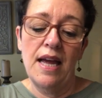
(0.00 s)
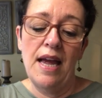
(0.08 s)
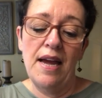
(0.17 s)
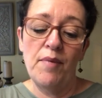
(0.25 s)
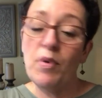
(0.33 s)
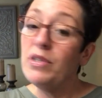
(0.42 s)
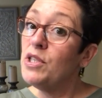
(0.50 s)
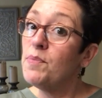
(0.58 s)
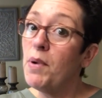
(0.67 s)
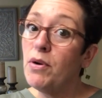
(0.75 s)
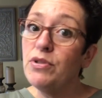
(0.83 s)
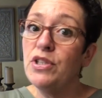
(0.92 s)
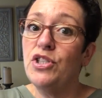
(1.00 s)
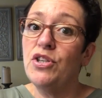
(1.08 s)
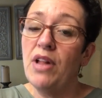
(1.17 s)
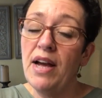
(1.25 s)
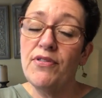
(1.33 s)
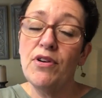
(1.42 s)
And once it's posted,
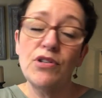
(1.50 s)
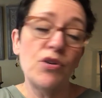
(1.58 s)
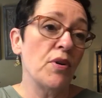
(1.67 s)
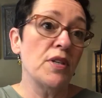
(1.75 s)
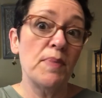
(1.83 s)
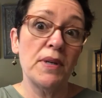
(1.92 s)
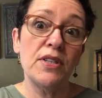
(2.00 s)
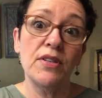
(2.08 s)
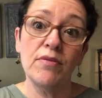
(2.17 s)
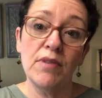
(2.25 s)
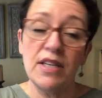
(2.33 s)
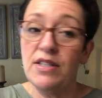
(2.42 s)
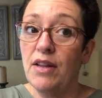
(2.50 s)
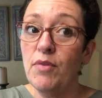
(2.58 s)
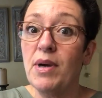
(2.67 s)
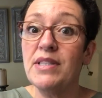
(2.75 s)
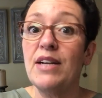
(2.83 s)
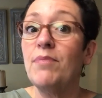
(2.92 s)
she'll have no choice but to, because
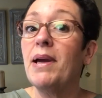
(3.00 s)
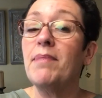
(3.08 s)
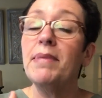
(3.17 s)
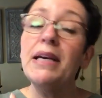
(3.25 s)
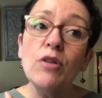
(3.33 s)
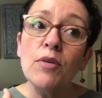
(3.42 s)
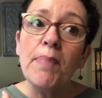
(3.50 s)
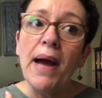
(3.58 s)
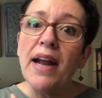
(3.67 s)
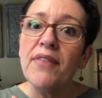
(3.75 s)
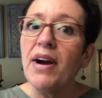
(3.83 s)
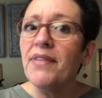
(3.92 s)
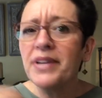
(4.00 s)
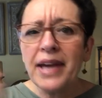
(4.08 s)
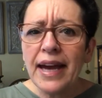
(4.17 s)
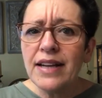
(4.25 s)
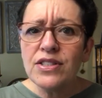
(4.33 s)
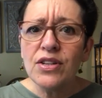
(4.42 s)
otherwise that'll make me look bad if I have to
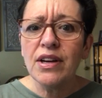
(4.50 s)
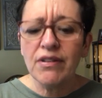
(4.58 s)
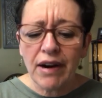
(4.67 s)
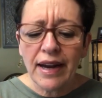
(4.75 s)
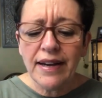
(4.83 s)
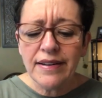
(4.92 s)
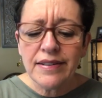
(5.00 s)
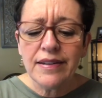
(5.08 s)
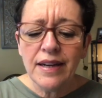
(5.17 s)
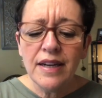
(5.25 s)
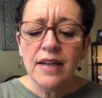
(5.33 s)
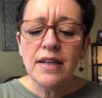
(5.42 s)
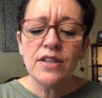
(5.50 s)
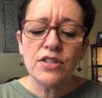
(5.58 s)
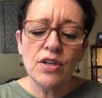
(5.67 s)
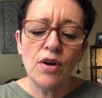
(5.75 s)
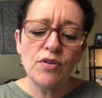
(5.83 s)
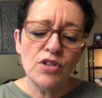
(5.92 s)
cancel it, right?
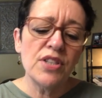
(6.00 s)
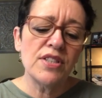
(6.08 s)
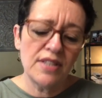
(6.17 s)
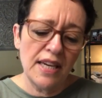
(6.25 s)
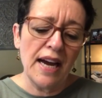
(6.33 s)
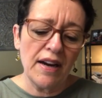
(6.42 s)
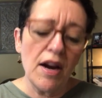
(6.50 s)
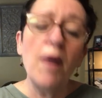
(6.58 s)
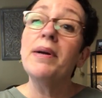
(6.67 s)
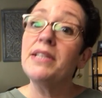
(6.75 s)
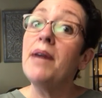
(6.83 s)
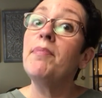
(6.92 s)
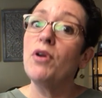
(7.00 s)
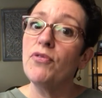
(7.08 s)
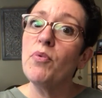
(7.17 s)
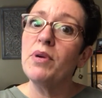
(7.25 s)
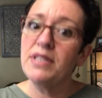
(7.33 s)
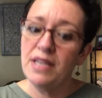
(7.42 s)
So just, yeah, comment down below if
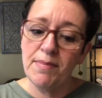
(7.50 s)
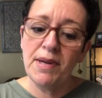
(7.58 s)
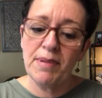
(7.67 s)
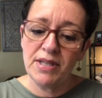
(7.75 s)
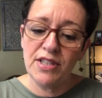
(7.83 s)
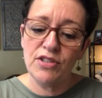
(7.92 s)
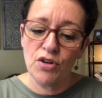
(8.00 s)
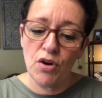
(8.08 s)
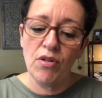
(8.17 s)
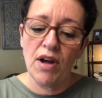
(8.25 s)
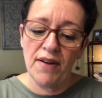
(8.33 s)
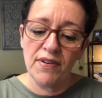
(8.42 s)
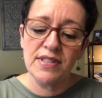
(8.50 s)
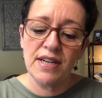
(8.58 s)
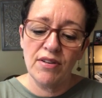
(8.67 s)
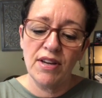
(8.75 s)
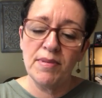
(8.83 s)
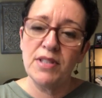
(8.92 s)
you want to see me and my sister go live, because
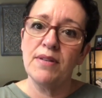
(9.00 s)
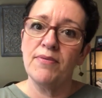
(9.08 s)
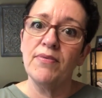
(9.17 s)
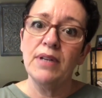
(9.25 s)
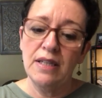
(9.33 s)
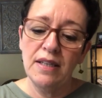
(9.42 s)
that'll give me some